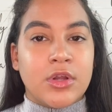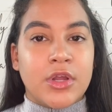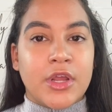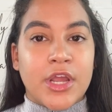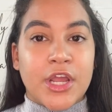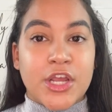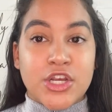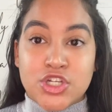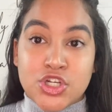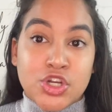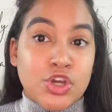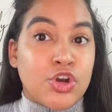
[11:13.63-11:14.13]

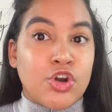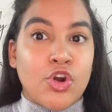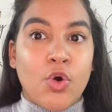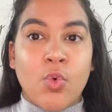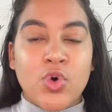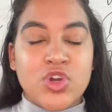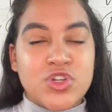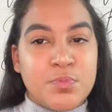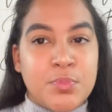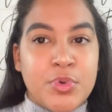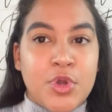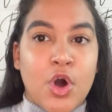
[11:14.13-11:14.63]
It shouldn't
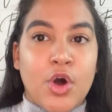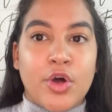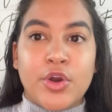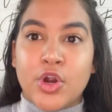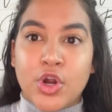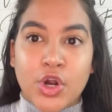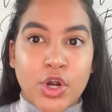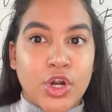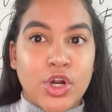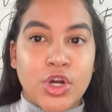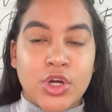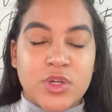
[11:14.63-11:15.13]
always be on
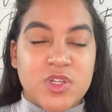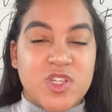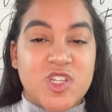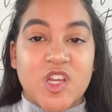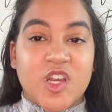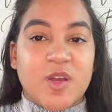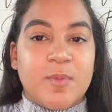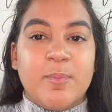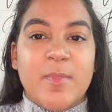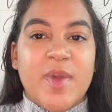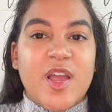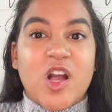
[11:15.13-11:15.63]
her to
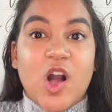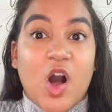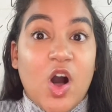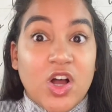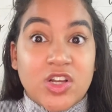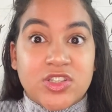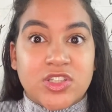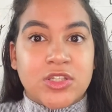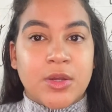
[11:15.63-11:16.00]
make us